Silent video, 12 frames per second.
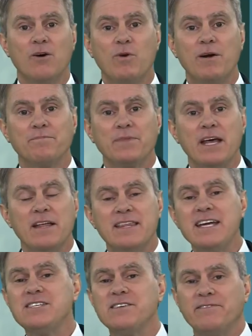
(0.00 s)
Well,
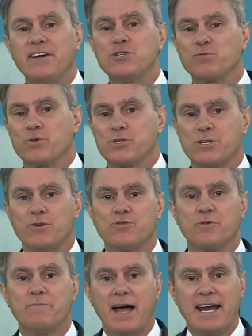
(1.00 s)
these events were so
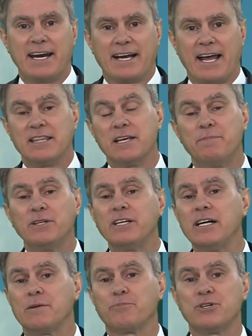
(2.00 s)
dramatic and the
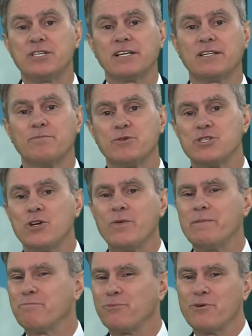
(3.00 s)
ability to predict them was so
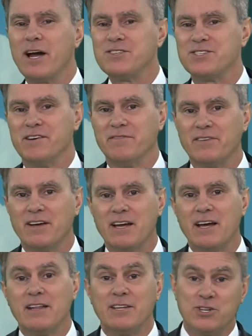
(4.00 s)
impressive
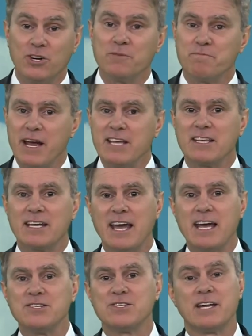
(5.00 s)
that you could make the
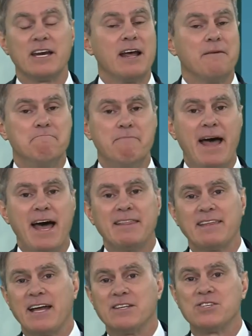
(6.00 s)
case that
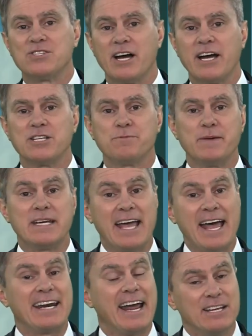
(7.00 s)
math and science
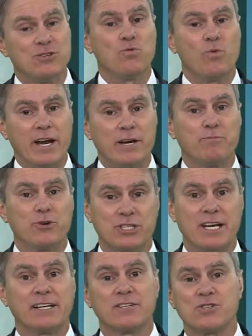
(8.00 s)
began as a way to
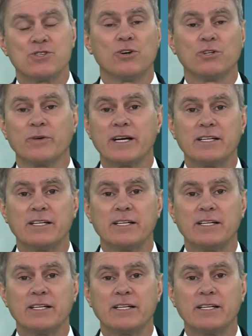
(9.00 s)
predict solar